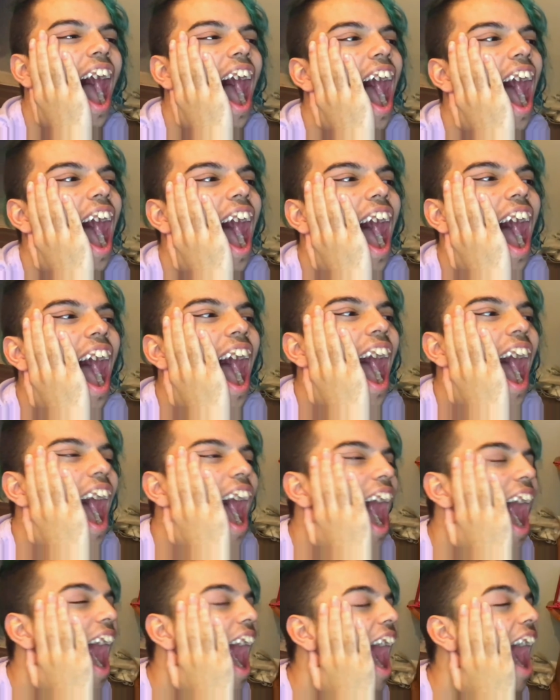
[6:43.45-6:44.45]

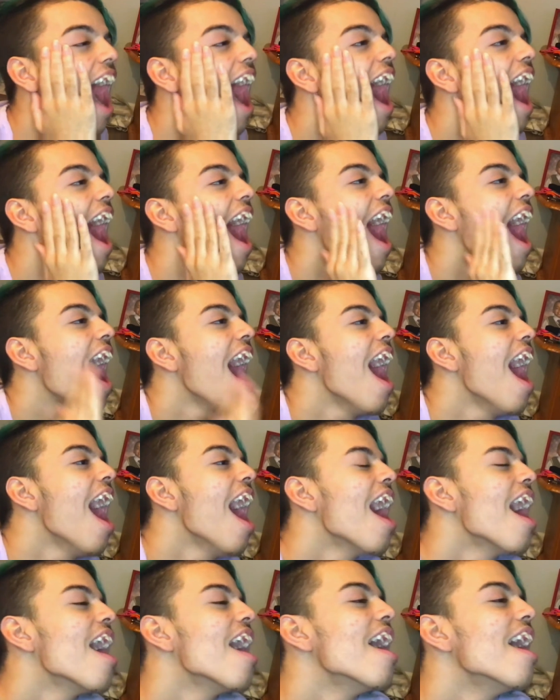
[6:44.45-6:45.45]

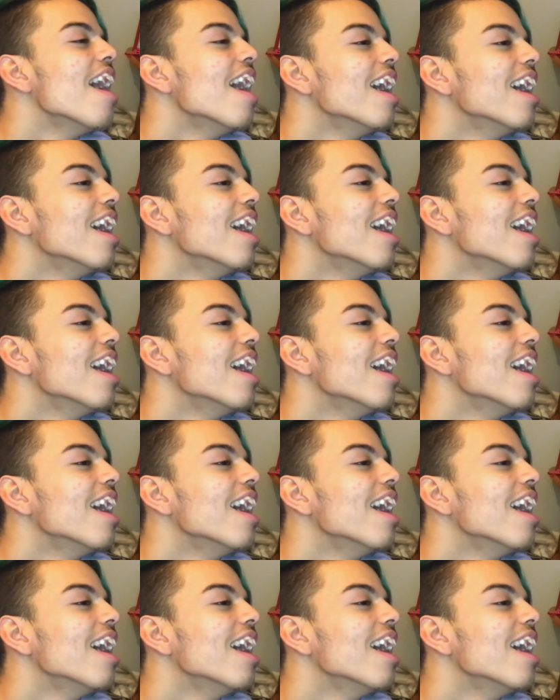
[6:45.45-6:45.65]
(no one is talking)